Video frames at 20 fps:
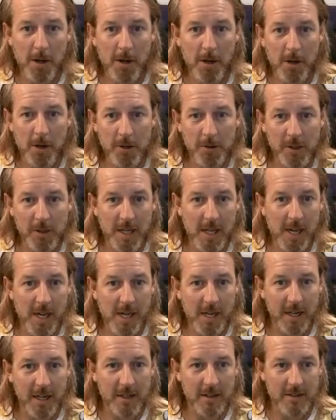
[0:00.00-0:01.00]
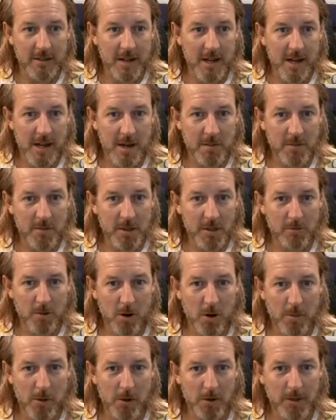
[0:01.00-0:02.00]
Okay, let's arm this
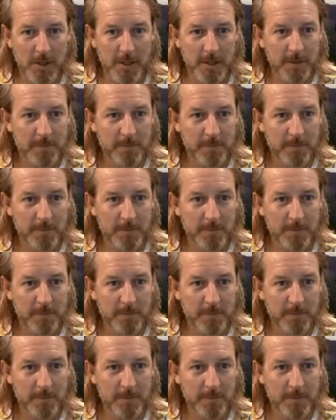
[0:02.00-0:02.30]
robot.